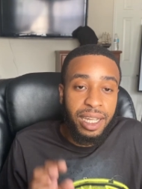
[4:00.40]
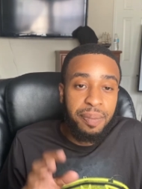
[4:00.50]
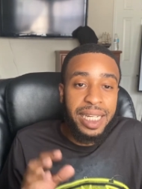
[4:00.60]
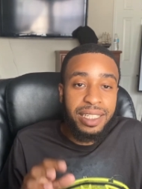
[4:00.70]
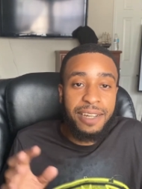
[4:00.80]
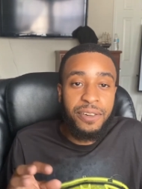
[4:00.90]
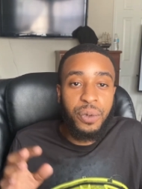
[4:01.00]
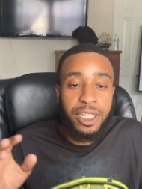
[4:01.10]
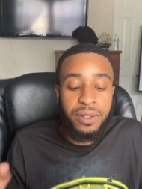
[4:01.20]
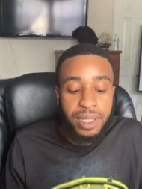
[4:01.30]
based off of
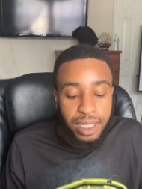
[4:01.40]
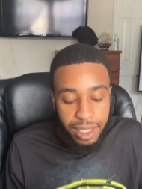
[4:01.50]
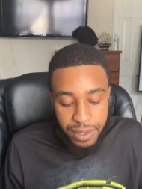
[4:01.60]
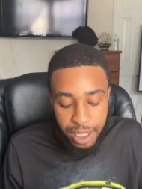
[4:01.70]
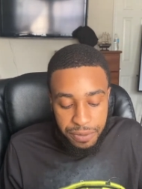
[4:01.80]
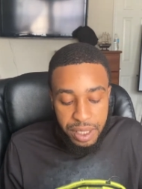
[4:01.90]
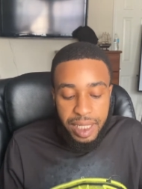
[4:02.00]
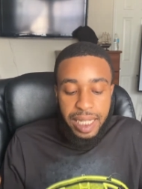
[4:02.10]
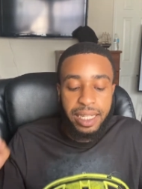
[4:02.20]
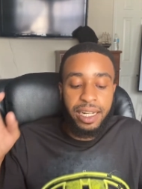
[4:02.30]
where you live. So if you
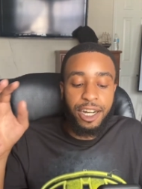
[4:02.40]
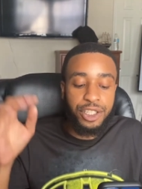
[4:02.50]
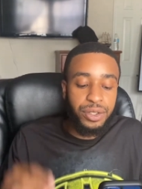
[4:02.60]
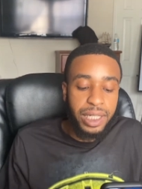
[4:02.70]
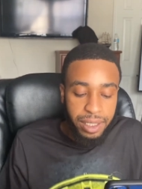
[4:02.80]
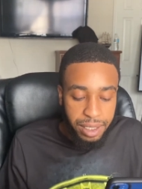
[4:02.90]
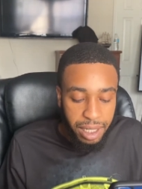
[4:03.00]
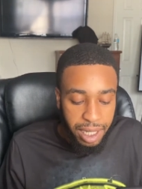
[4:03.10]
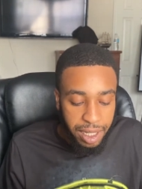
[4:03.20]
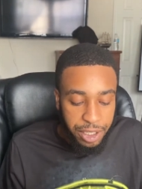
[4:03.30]
say in Australia,
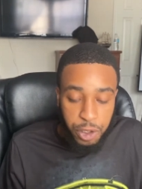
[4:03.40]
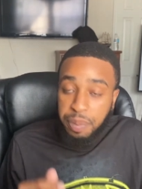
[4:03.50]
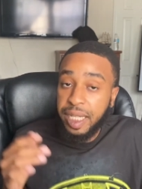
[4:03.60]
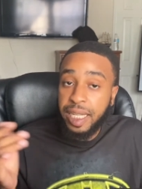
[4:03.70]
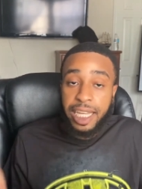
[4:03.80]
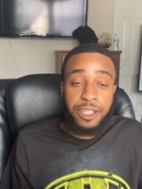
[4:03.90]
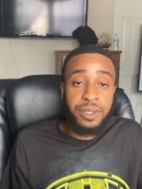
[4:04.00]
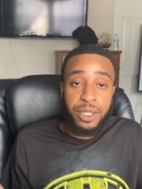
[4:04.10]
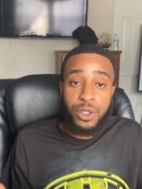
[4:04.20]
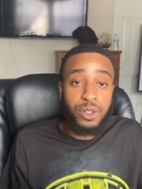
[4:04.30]
you would pick
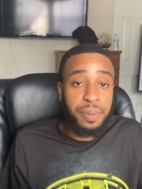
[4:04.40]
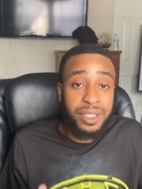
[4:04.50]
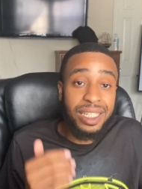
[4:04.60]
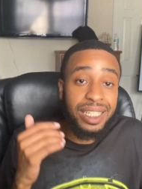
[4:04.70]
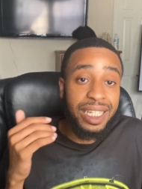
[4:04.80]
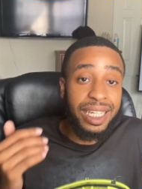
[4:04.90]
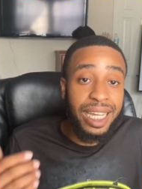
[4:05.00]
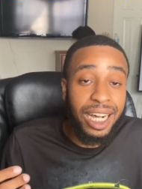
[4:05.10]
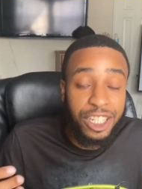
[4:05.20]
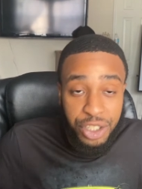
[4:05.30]
AUD, which represents the
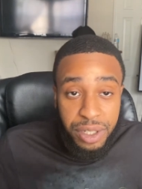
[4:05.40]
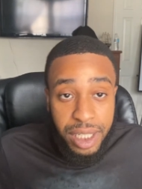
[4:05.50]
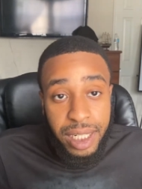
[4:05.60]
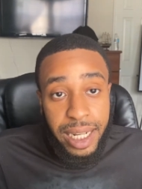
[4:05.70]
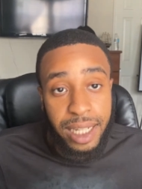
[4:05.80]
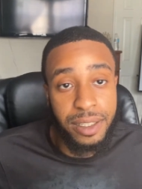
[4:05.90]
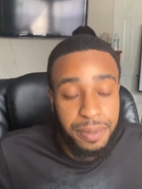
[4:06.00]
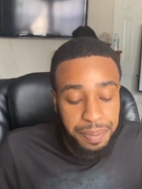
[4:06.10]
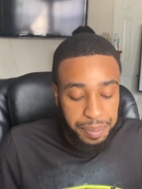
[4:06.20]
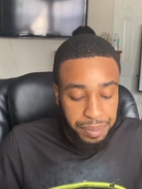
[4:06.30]
Australian dollar.
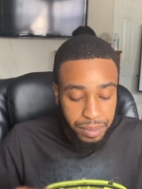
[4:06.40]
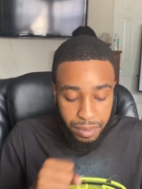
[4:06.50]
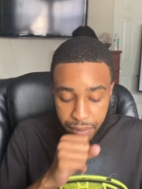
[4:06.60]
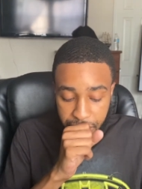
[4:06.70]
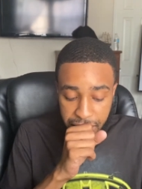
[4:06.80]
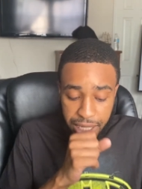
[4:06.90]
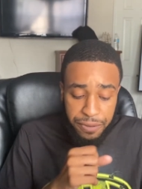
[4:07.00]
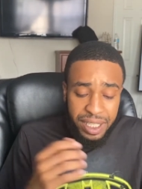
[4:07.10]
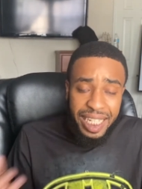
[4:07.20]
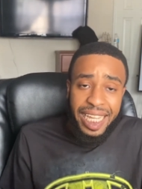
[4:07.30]
If you
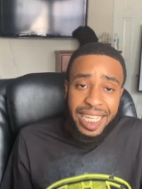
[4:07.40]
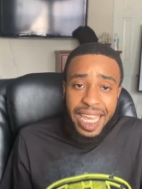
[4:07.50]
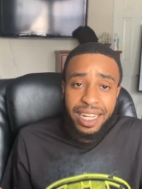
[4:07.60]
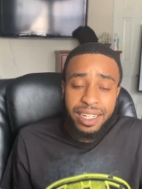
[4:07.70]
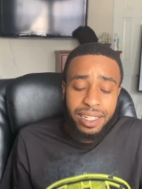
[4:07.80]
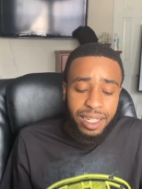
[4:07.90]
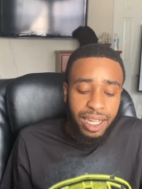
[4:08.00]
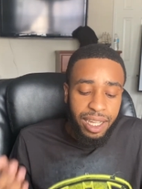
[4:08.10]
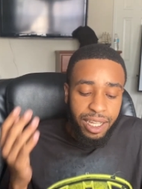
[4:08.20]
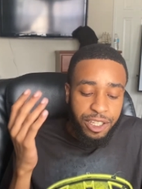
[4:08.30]
say in Canada,
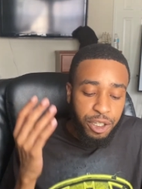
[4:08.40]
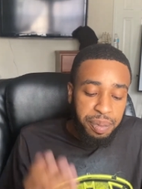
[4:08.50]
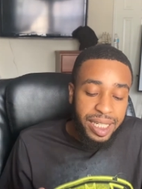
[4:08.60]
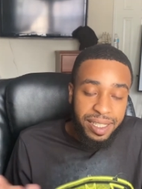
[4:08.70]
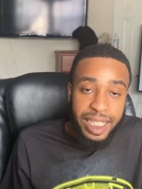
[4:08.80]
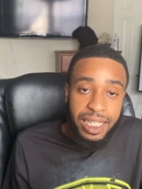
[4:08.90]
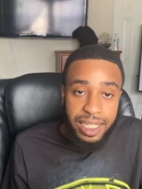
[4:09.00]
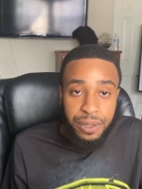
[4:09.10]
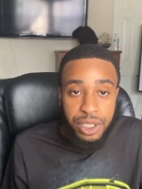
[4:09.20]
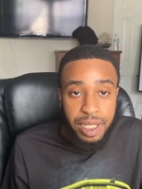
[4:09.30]
you pick
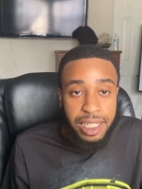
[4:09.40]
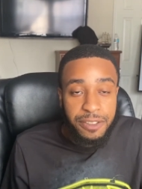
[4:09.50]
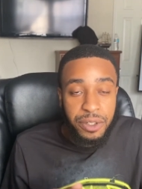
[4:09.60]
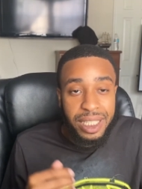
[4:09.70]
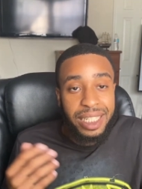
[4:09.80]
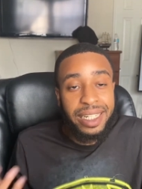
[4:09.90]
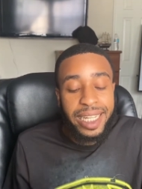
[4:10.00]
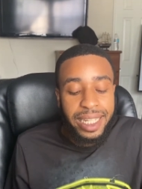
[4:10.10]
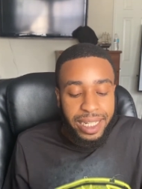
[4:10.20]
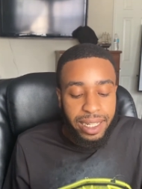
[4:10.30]
CAD, which stands for the
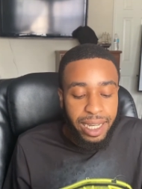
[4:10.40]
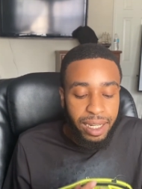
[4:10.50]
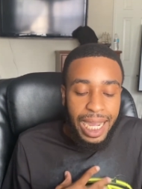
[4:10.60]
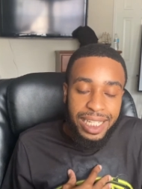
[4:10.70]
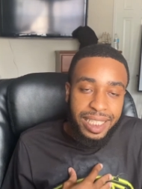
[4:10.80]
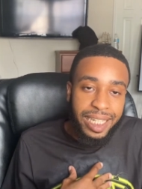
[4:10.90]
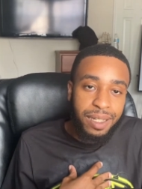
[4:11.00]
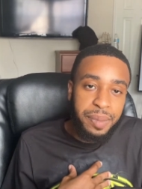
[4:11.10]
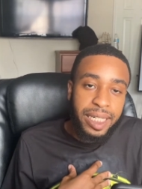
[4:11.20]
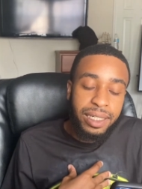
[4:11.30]
Canadian dollar. I say in
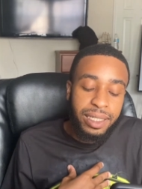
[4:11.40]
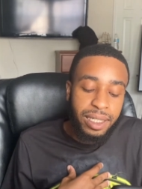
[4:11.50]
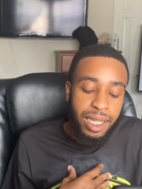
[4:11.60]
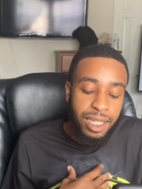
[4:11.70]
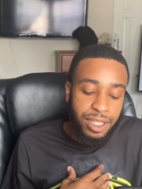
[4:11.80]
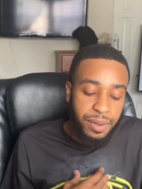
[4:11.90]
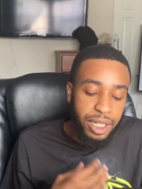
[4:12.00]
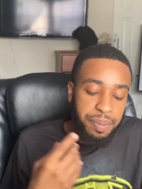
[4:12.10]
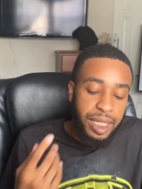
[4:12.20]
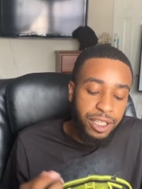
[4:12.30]
America, so I'm gonna
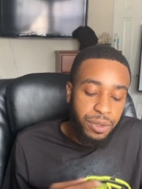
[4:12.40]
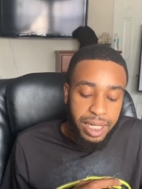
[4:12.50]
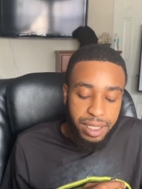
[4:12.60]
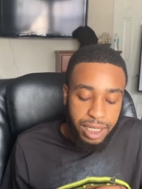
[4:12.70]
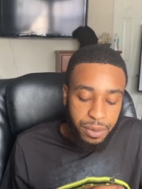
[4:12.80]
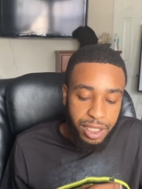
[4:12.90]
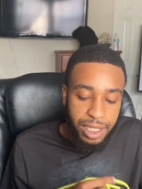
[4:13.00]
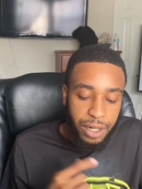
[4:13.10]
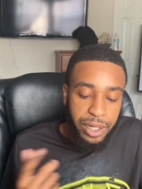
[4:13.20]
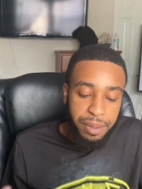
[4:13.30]
pick USD, which is
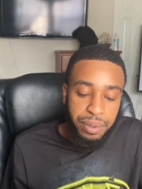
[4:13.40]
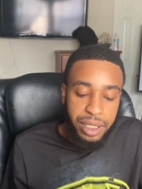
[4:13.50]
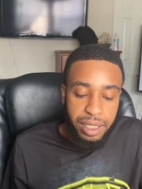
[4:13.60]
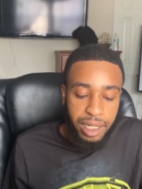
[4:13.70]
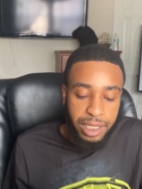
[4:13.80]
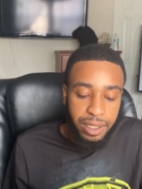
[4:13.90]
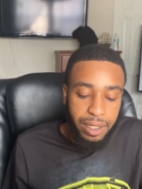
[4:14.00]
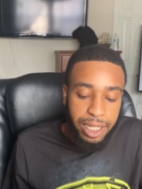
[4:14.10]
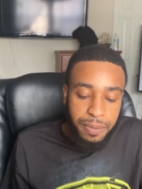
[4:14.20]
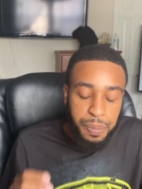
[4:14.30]
already pre-selected, okay?